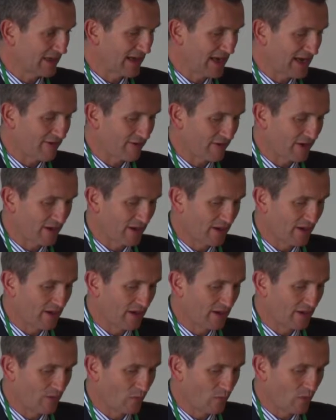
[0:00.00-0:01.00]
an area
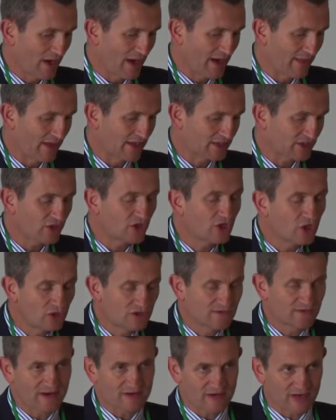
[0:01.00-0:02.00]
where there's a
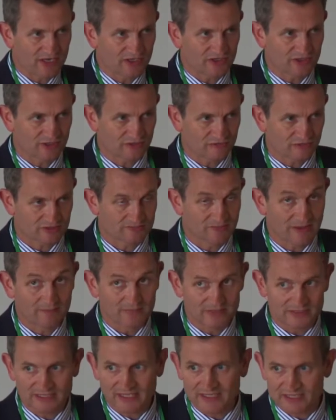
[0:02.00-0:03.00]
huge variation across
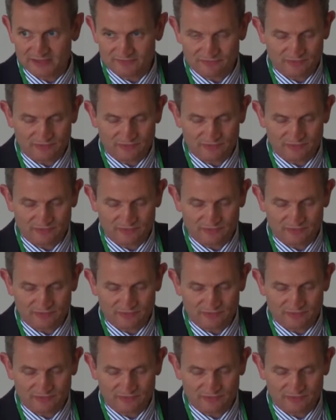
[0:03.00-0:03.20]
member states,